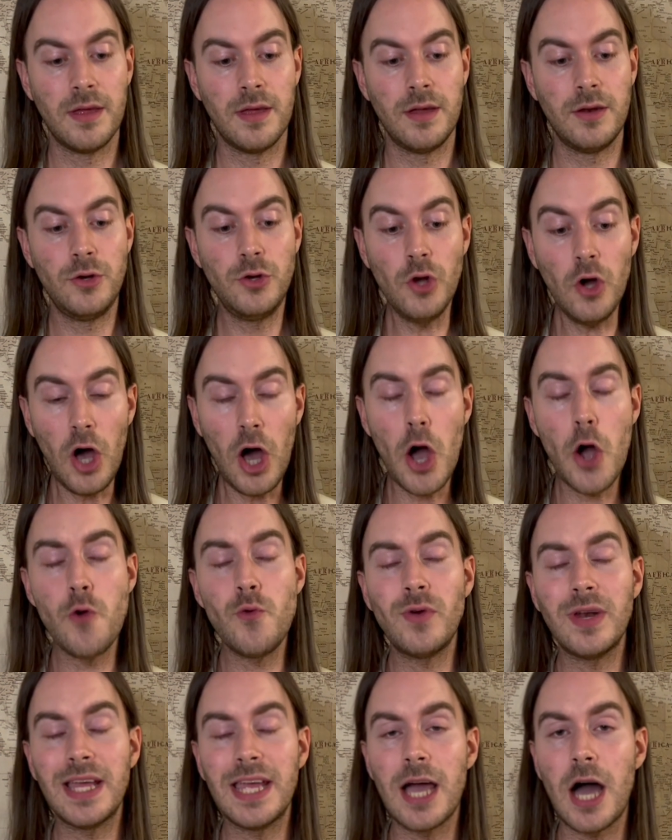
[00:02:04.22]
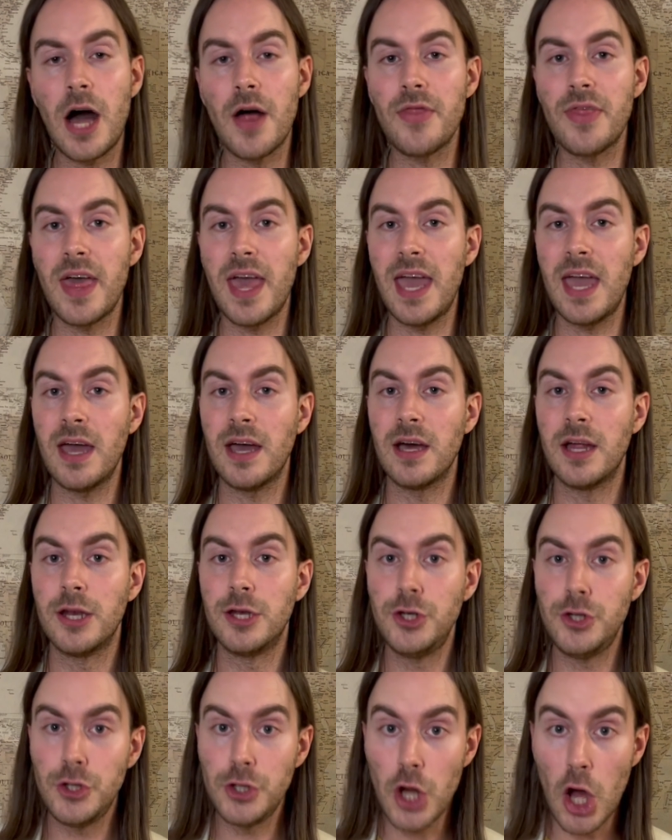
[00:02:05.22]
not only are there
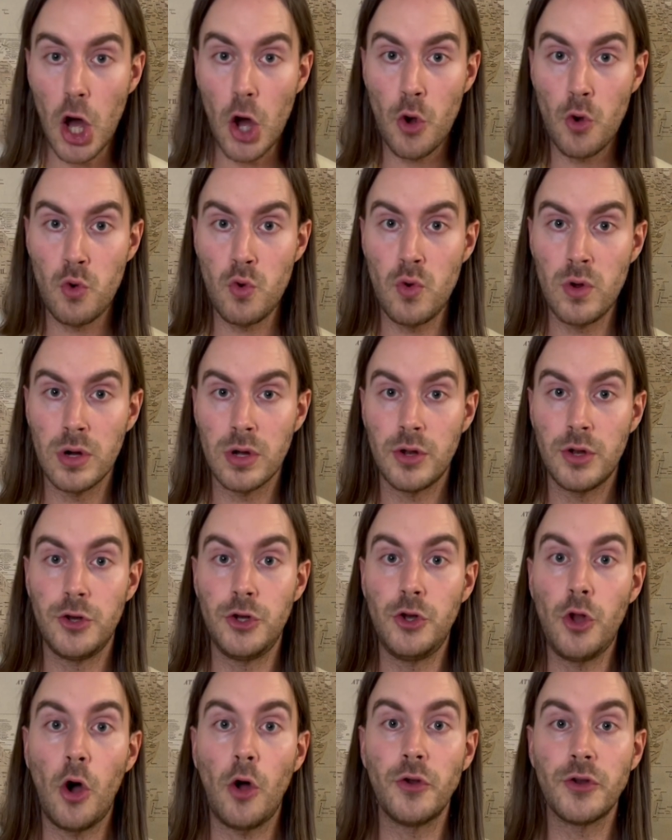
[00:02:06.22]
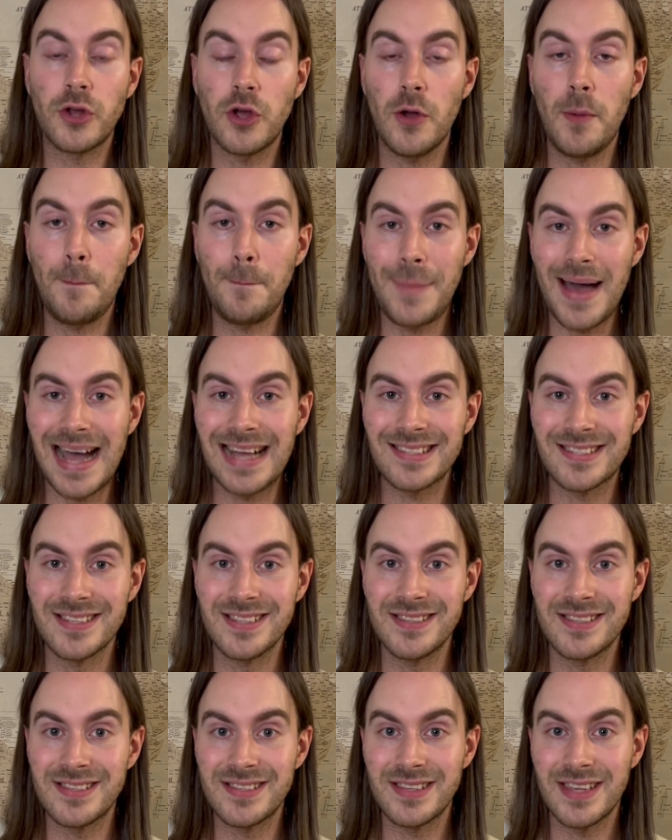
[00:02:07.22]
no non
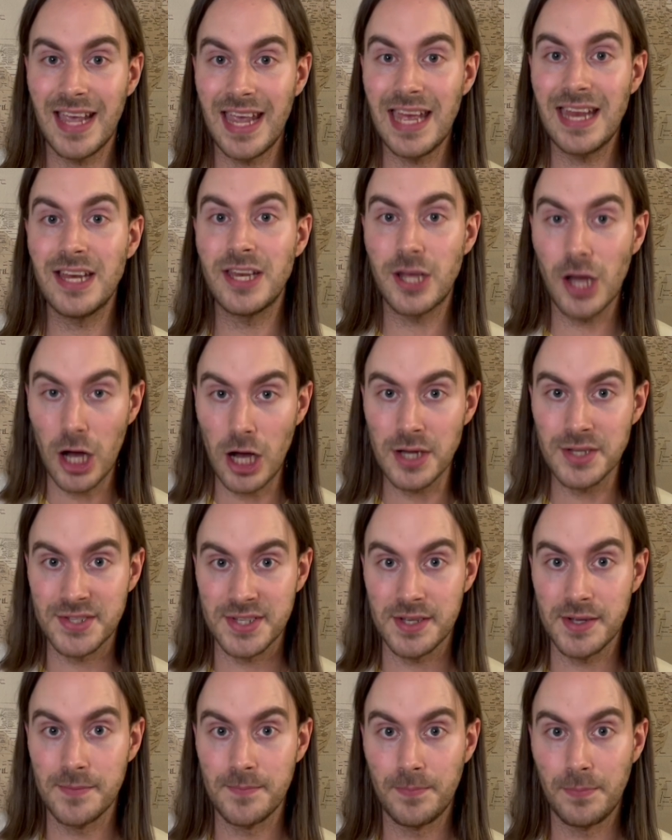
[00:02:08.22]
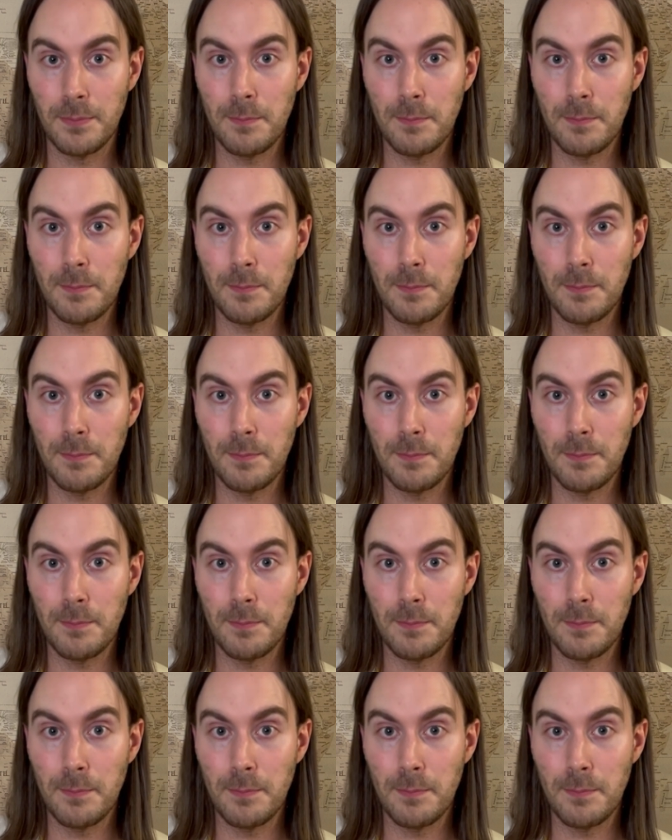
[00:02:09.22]
combatants in Gaza,